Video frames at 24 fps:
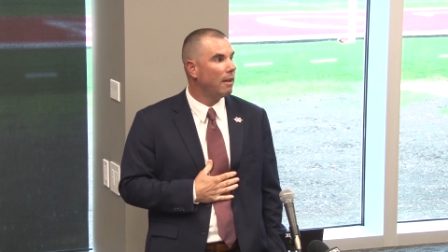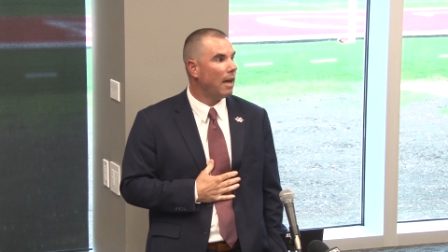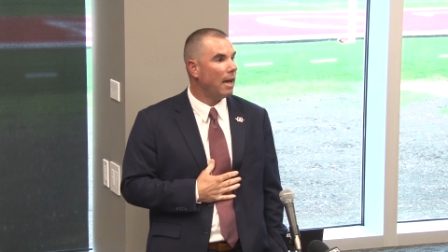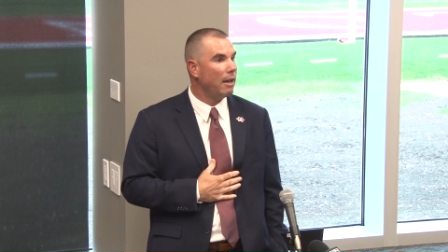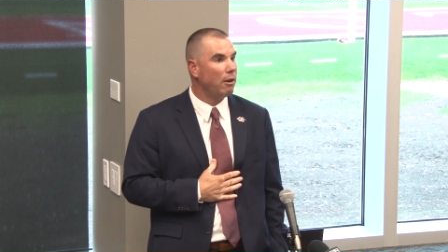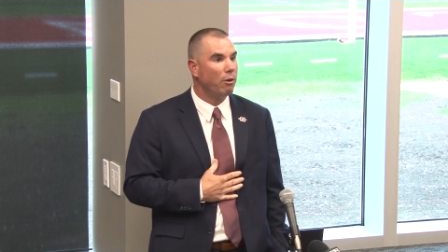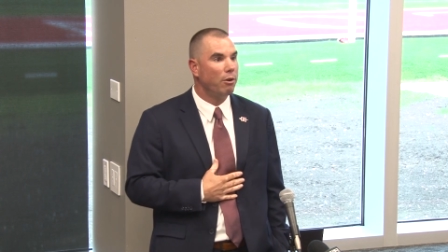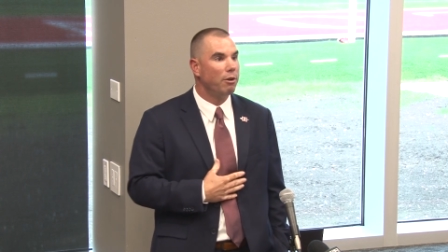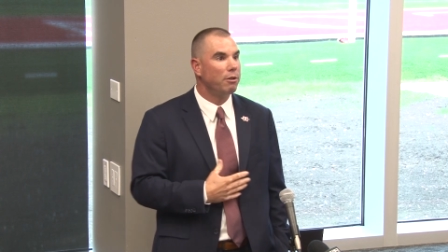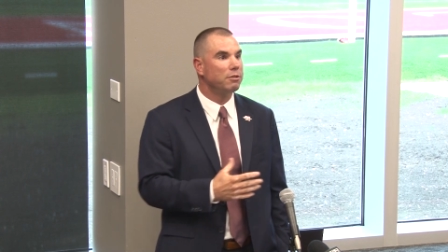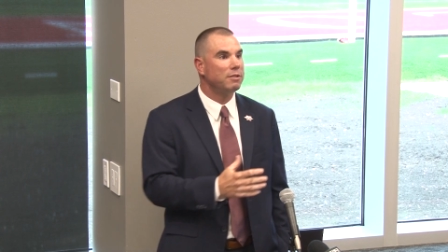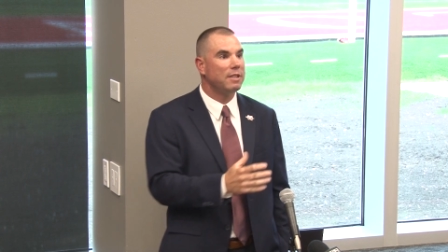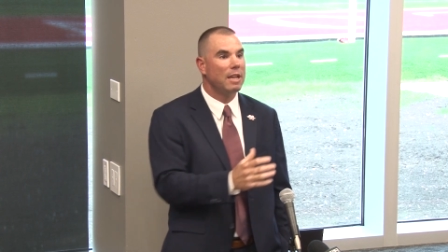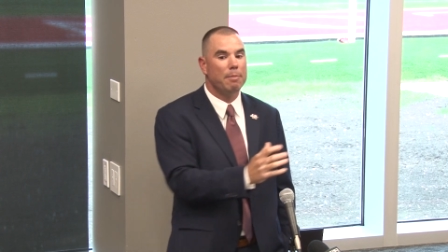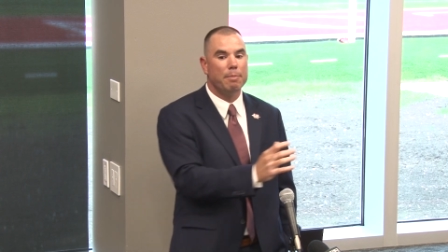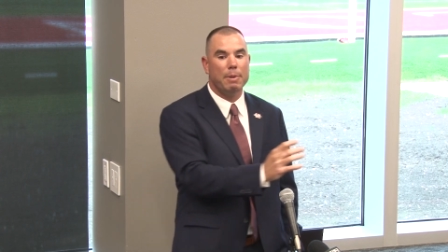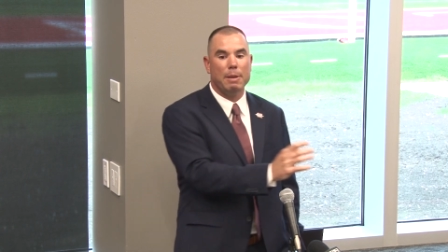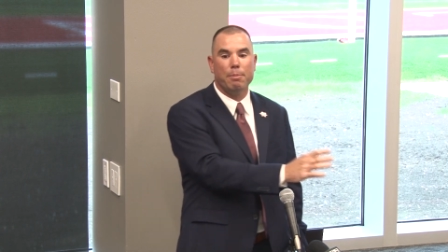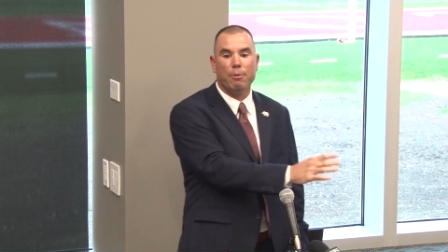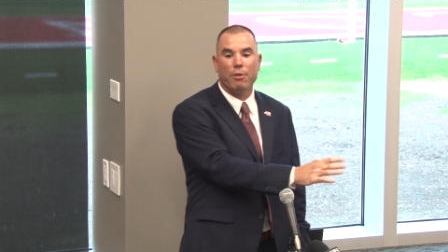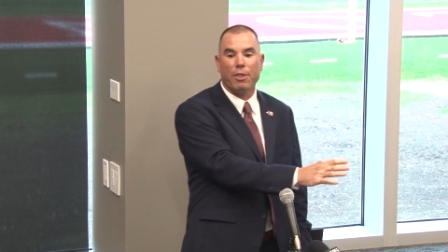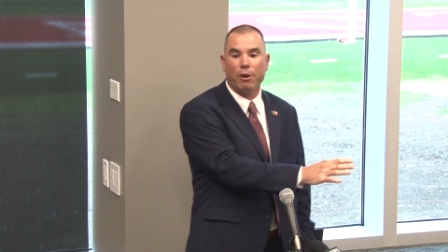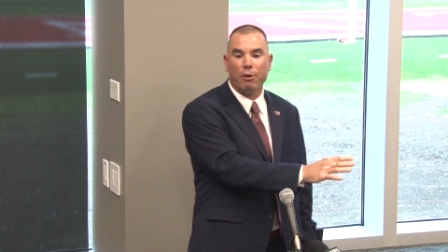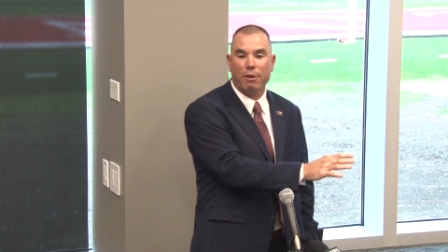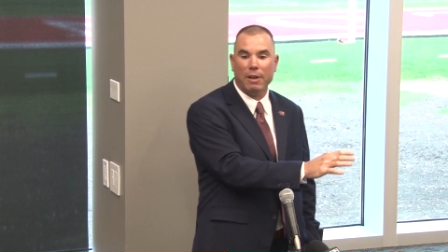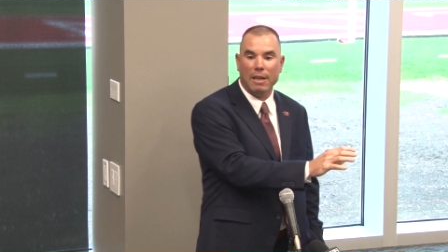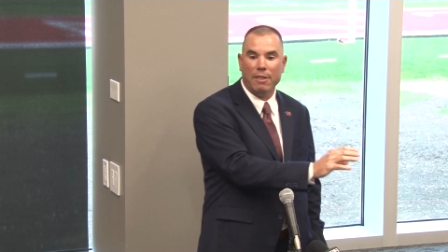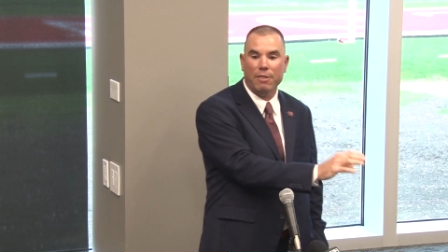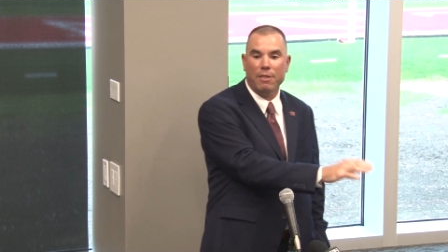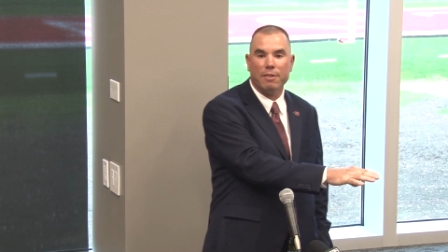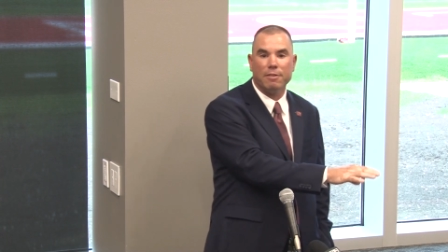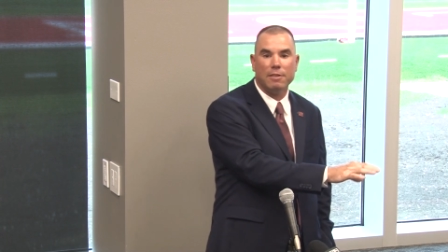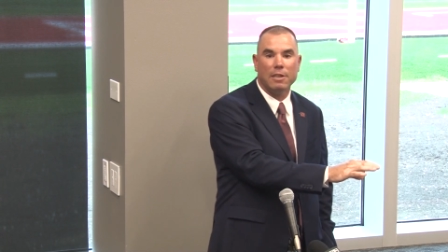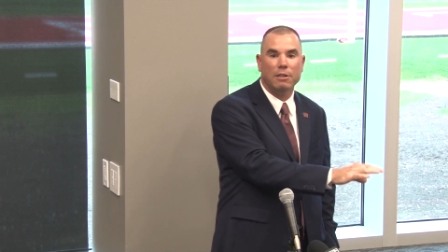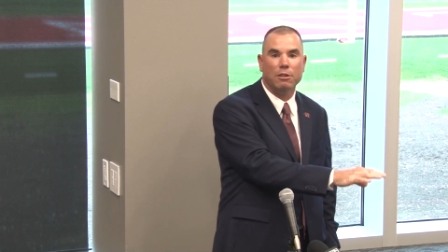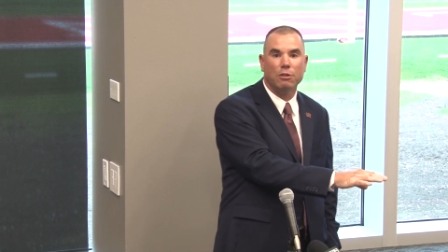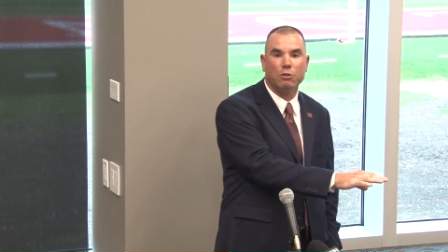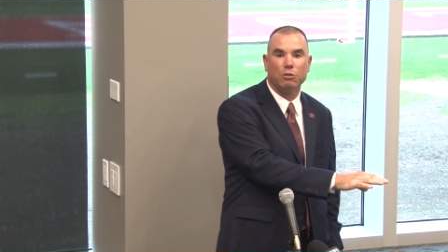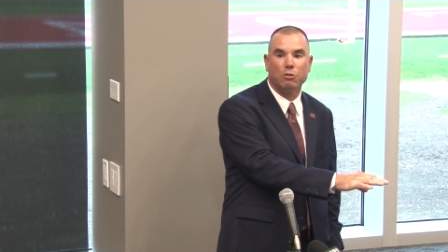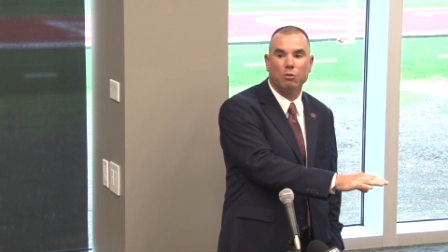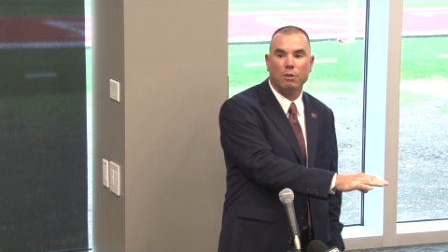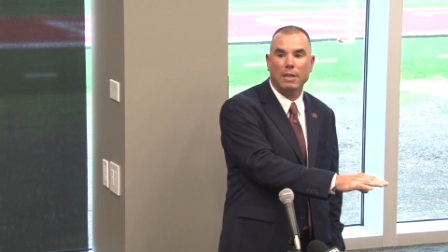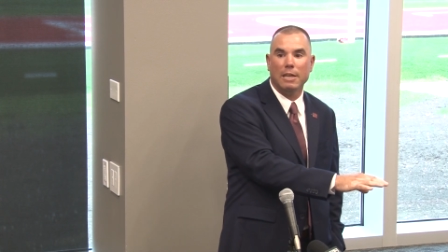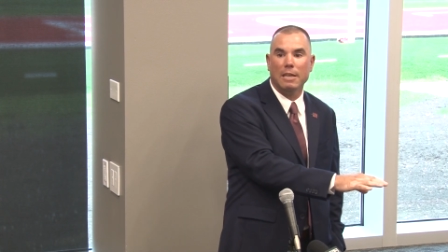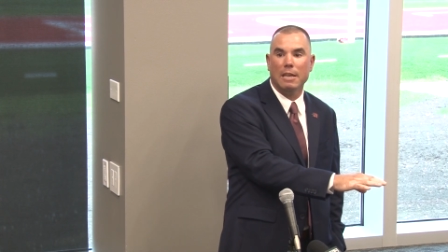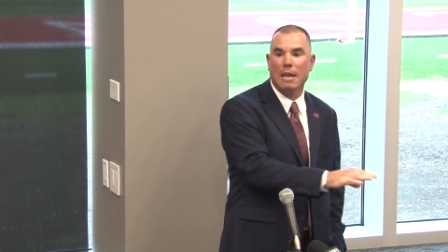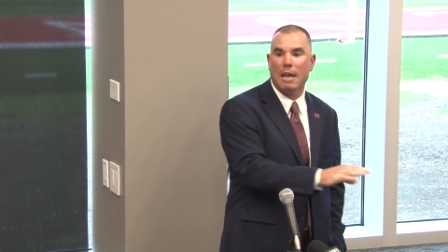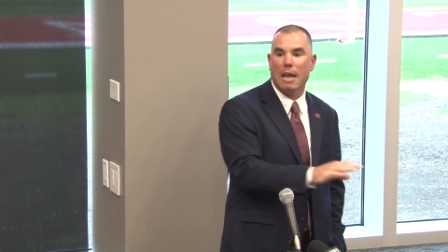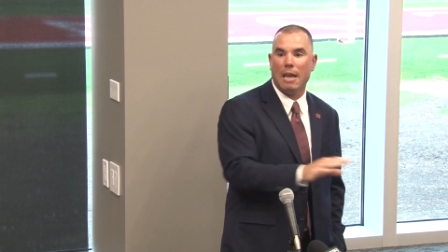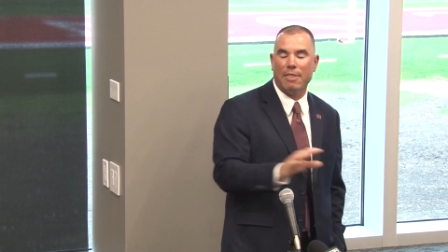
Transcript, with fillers: I don't understand people that are in this industry